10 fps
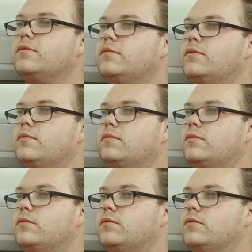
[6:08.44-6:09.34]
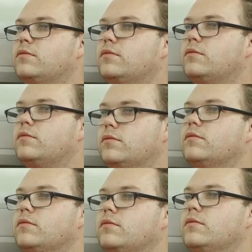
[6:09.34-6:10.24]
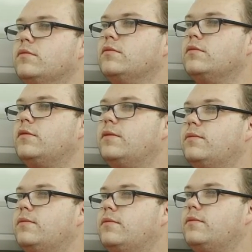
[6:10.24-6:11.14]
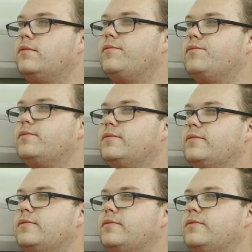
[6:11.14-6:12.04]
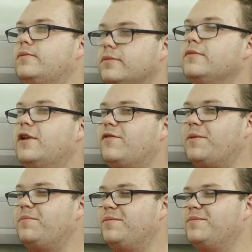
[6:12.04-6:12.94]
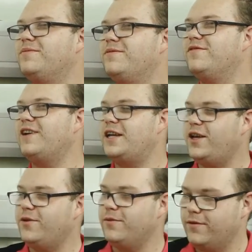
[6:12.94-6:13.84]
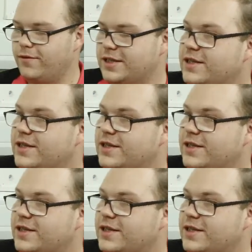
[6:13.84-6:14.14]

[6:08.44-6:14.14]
more, check their carbon monoxide reading, and if things aren't going to plan, they'll try and look and